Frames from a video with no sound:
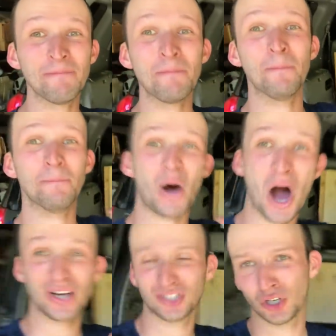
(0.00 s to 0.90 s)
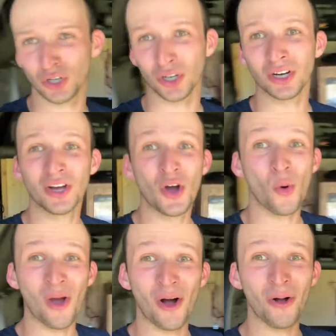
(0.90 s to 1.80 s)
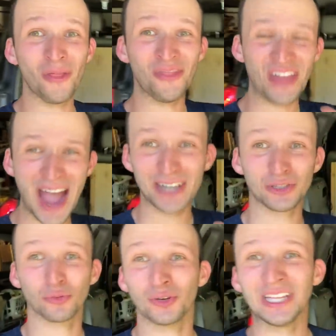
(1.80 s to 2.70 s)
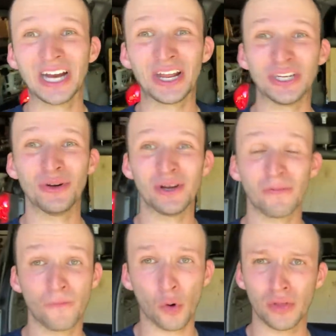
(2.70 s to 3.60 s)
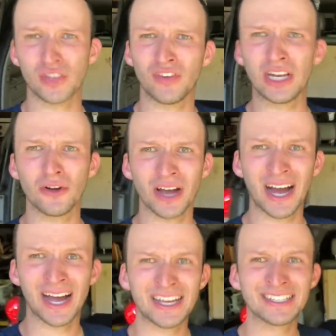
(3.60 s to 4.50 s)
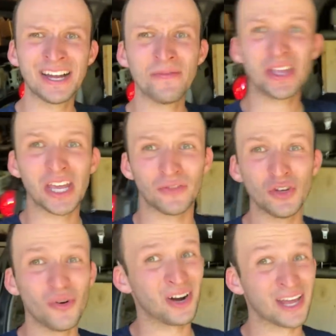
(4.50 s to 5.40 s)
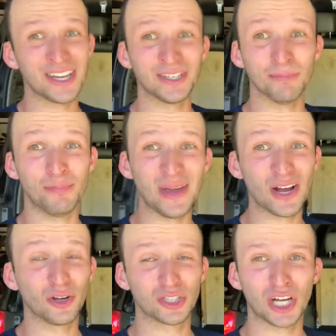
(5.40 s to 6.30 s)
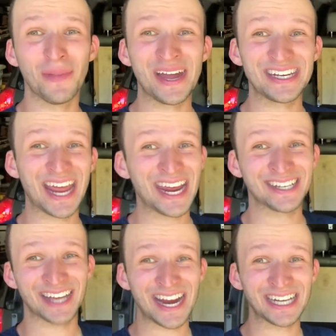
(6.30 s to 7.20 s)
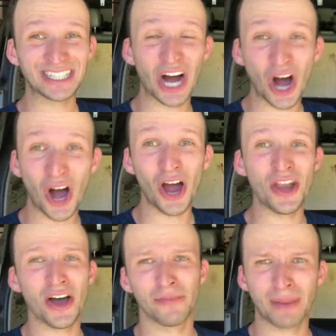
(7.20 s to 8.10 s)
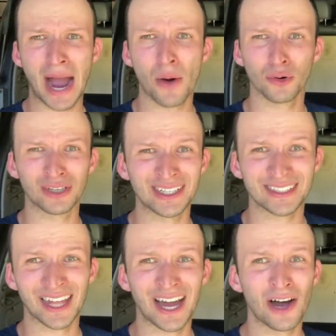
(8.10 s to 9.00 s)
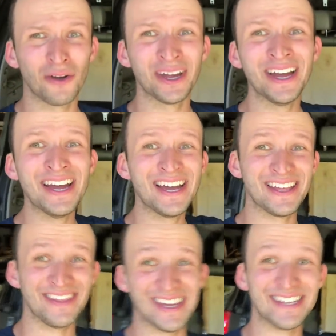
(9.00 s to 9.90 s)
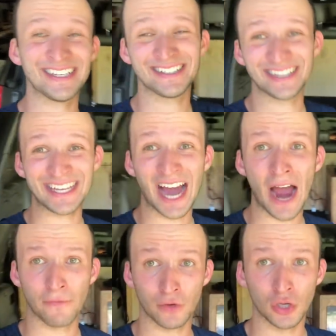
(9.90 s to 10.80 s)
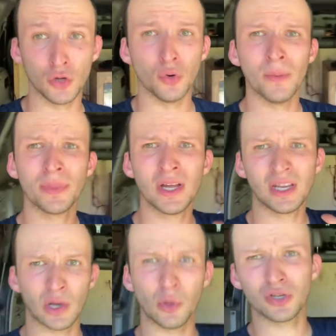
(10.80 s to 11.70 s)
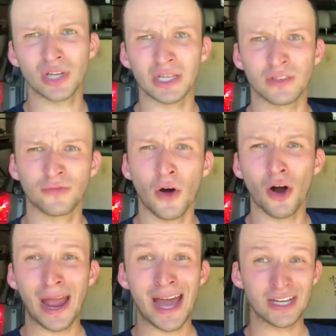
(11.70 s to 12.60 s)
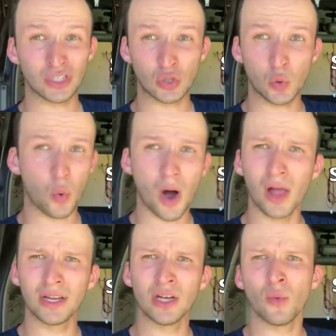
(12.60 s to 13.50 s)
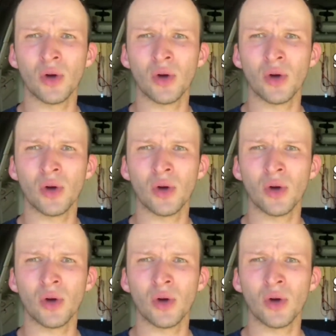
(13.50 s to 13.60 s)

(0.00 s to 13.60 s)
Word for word: monster. Well, that's really going to do it for this video, guys. If you want a big old sub that takes a ton of power and gets loud, this is the guy for you. Now, we'll say as far as quality and